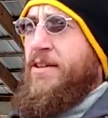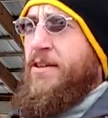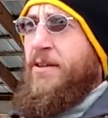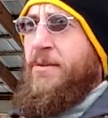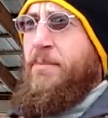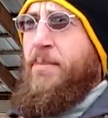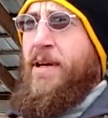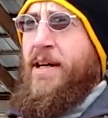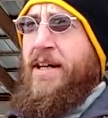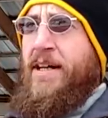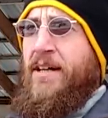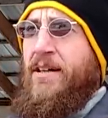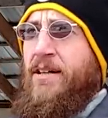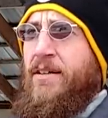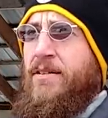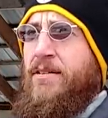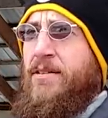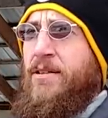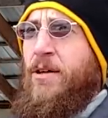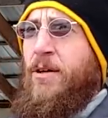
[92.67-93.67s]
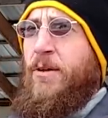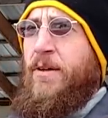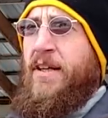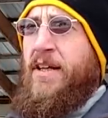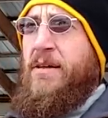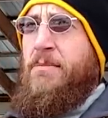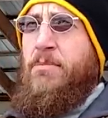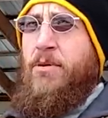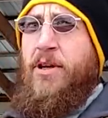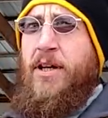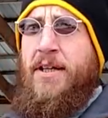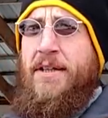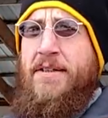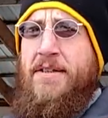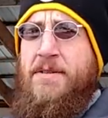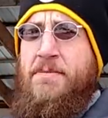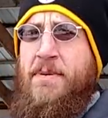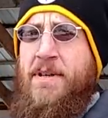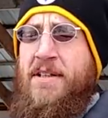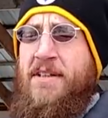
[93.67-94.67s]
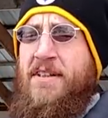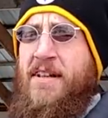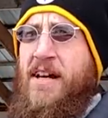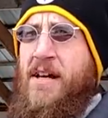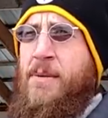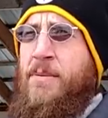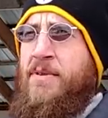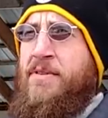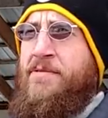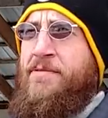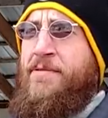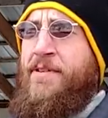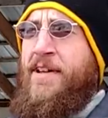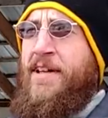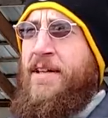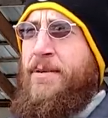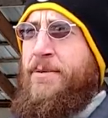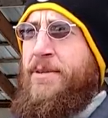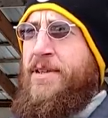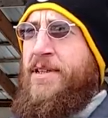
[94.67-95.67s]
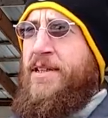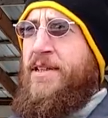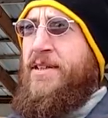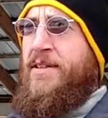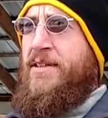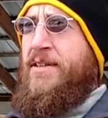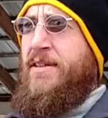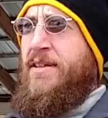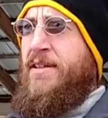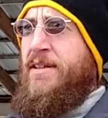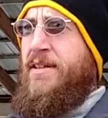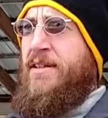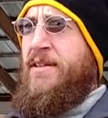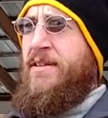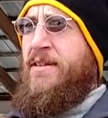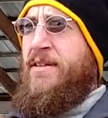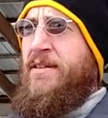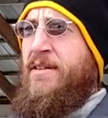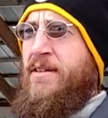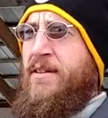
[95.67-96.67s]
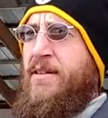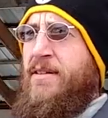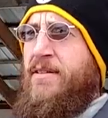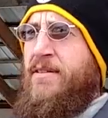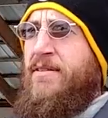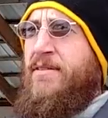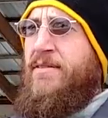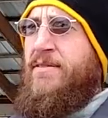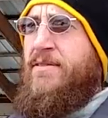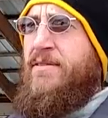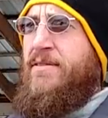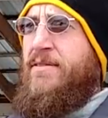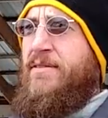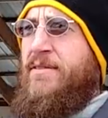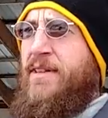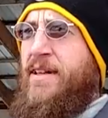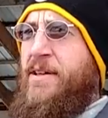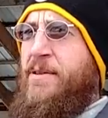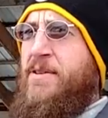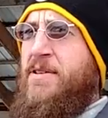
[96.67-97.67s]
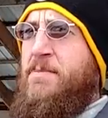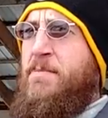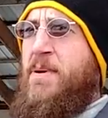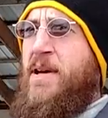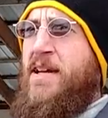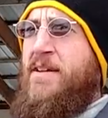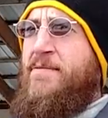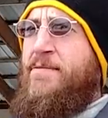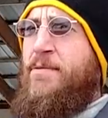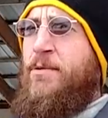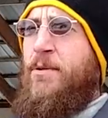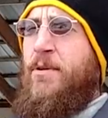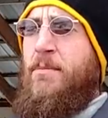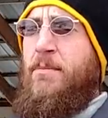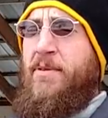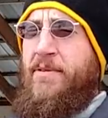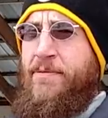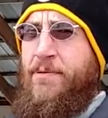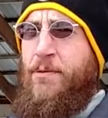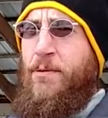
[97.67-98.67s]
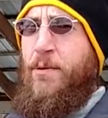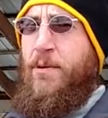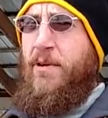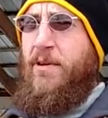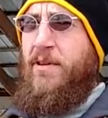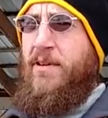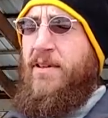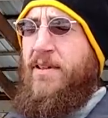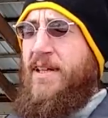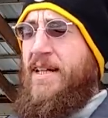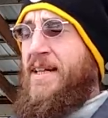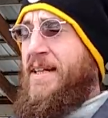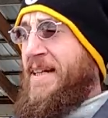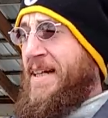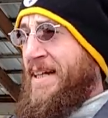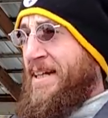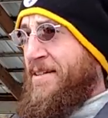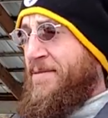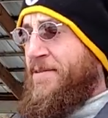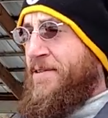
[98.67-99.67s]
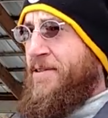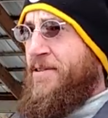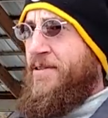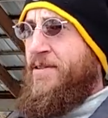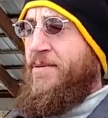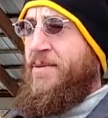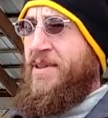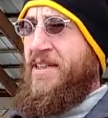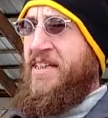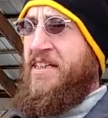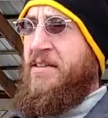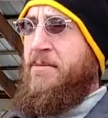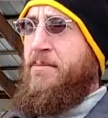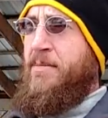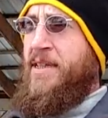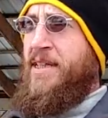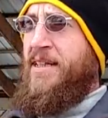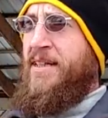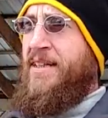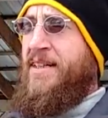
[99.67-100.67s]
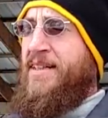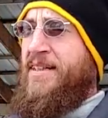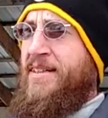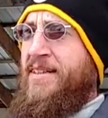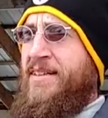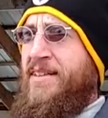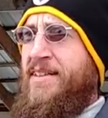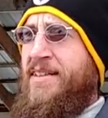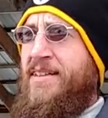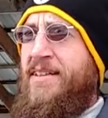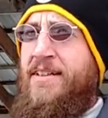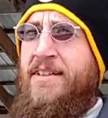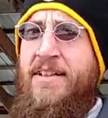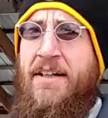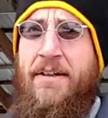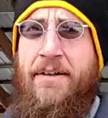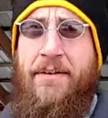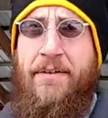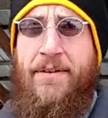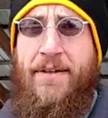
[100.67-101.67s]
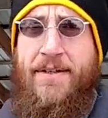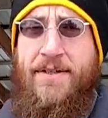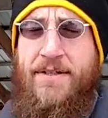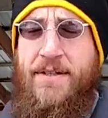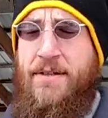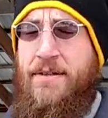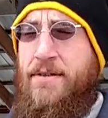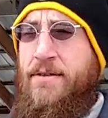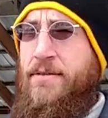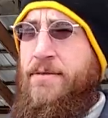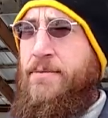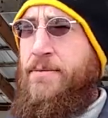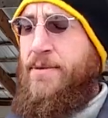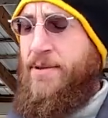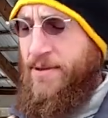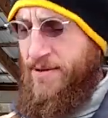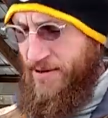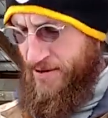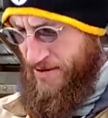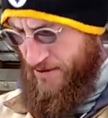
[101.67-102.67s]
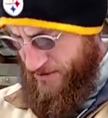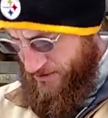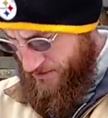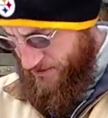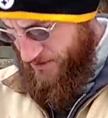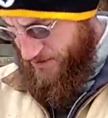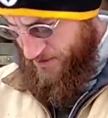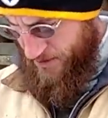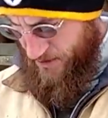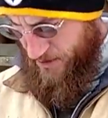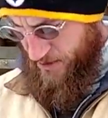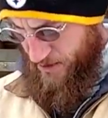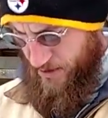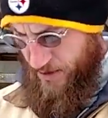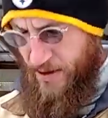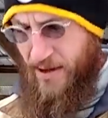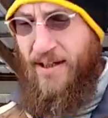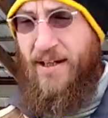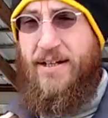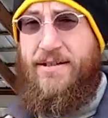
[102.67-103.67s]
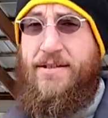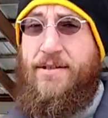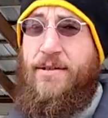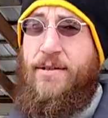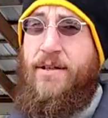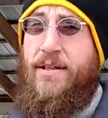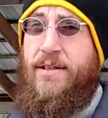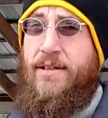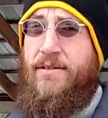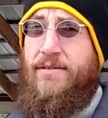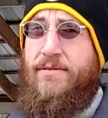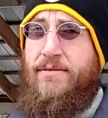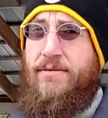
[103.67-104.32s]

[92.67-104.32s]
Took my uh, holiday break to spend time with the family and uh, I always pay for it before and after when I come back. I had a ton of things to do, but uh, that's all right.